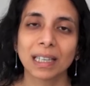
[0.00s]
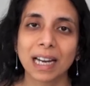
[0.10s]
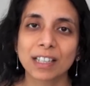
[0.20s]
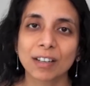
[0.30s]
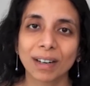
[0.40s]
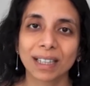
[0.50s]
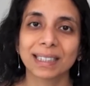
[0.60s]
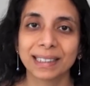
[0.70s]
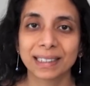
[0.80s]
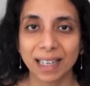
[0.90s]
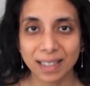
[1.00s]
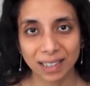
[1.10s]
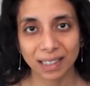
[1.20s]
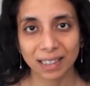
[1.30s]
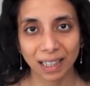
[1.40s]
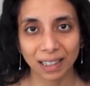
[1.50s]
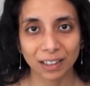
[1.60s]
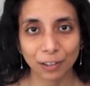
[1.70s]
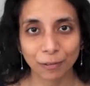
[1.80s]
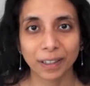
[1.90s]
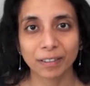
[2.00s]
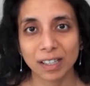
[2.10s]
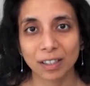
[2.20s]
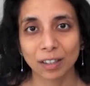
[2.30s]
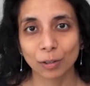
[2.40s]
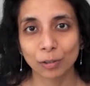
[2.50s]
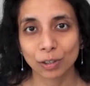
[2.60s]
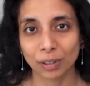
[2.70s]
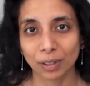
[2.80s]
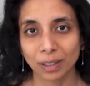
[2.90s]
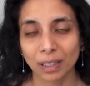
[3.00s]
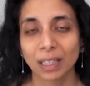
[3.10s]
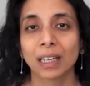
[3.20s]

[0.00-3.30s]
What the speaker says: and directly test it at a different resolution